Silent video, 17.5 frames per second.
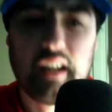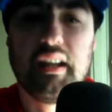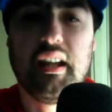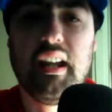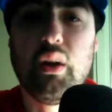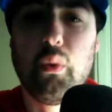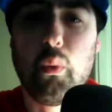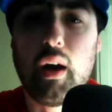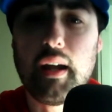
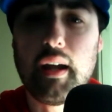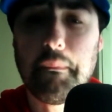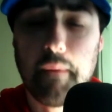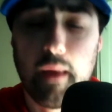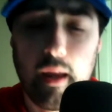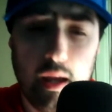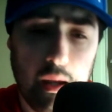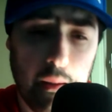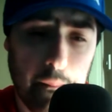a way.
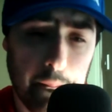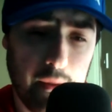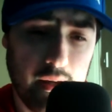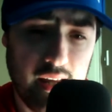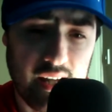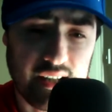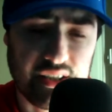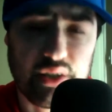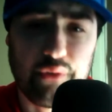But
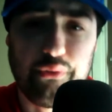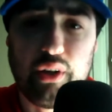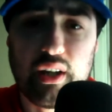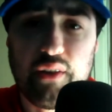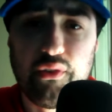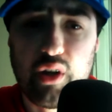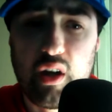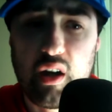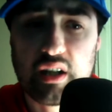yeah, so thank
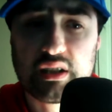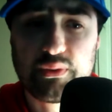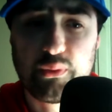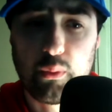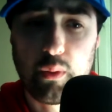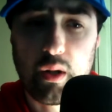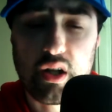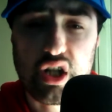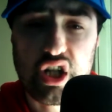you guys for
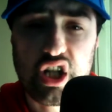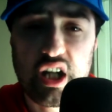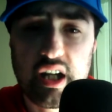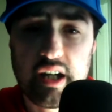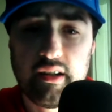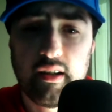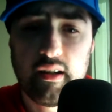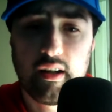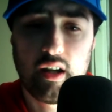
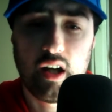watching.